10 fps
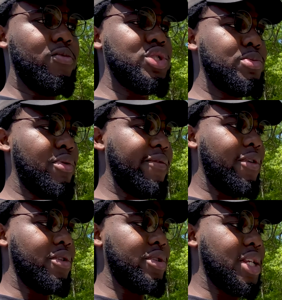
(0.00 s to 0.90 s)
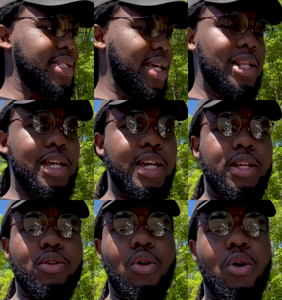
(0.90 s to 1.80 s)
Would you prefer the
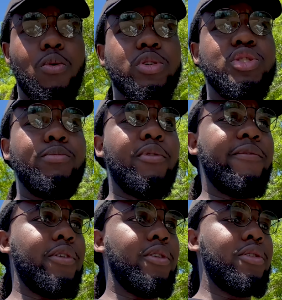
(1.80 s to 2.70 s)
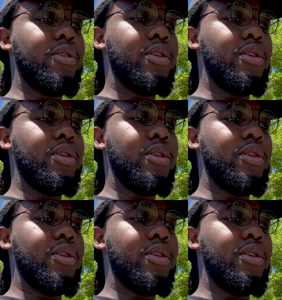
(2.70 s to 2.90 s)
Saleen or would you prefer